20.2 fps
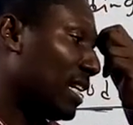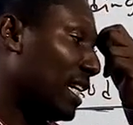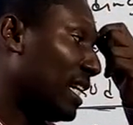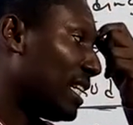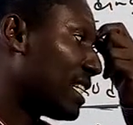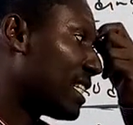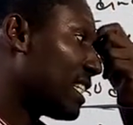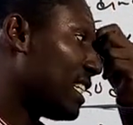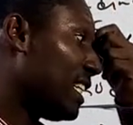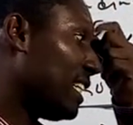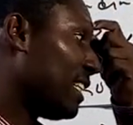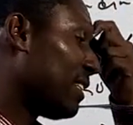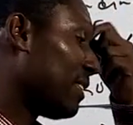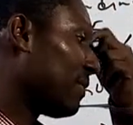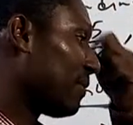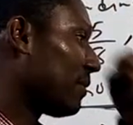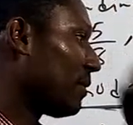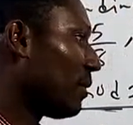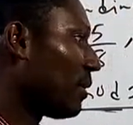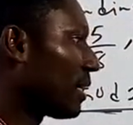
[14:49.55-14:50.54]
18.
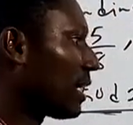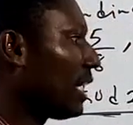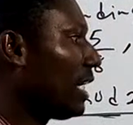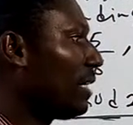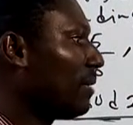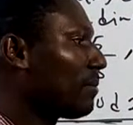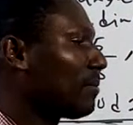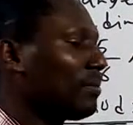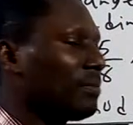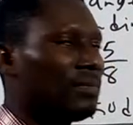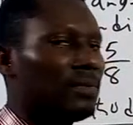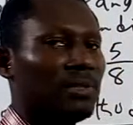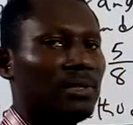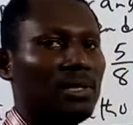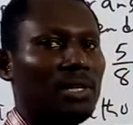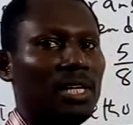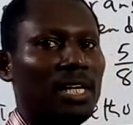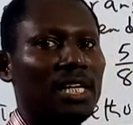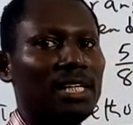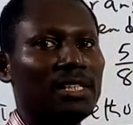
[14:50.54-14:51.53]
Okay?
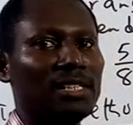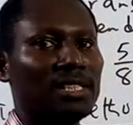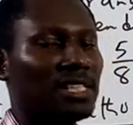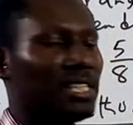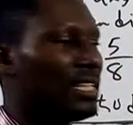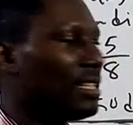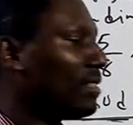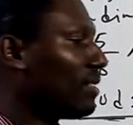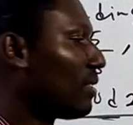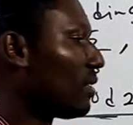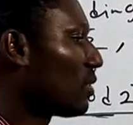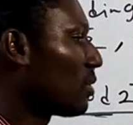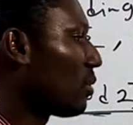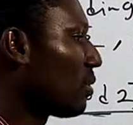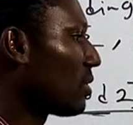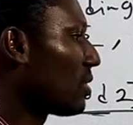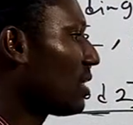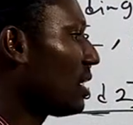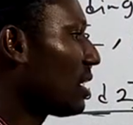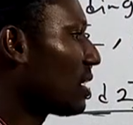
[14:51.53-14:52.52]
18. So
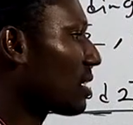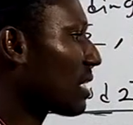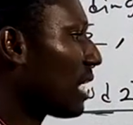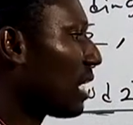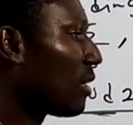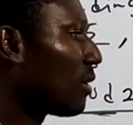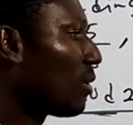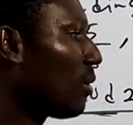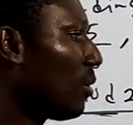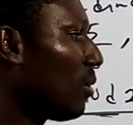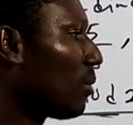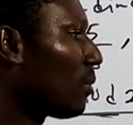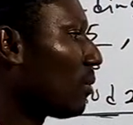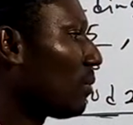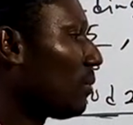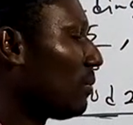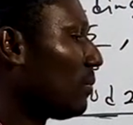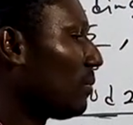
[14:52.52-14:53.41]
6 can go.